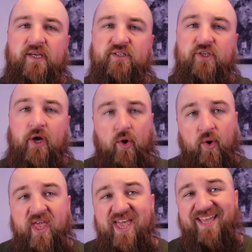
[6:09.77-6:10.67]

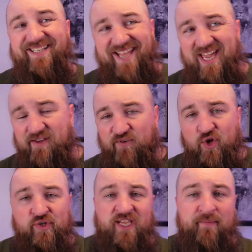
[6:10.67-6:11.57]
So, take a
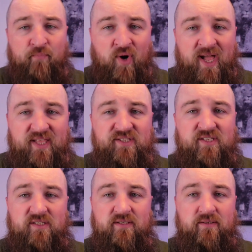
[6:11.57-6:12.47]
few deep
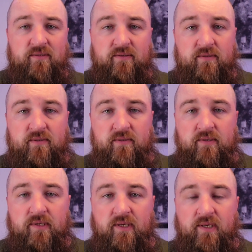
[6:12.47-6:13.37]
breaths
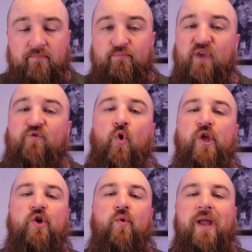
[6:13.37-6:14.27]
before
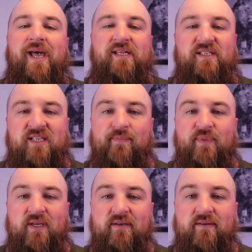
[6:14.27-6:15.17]
you react to
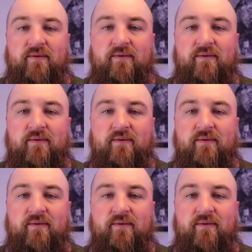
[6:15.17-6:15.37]
something.